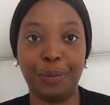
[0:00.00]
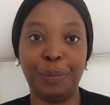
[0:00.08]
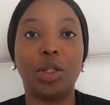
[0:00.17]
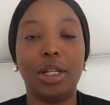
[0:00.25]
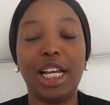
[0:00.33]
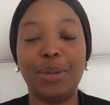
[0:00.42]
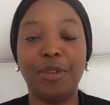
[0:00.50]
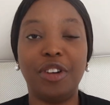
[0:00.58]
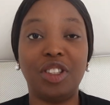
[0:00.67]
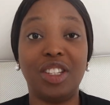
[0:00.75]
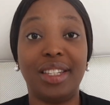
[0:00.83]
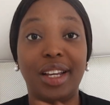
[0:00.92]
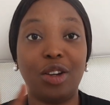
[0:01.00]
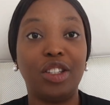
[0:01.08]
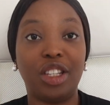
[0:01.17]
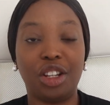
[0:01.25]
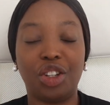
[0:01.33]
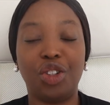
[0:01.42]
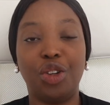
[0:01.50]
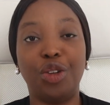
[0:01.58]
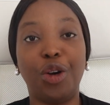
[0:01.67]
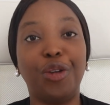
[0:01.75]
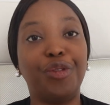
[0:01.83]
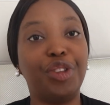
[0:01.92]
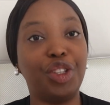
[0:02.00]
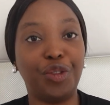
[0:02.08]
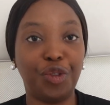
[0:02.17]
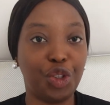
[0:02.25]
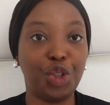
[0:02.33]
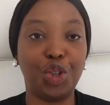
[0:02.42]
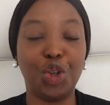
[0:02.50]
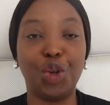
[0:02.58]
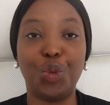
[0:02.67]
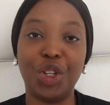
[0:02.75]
So let's move on to the second section of this video,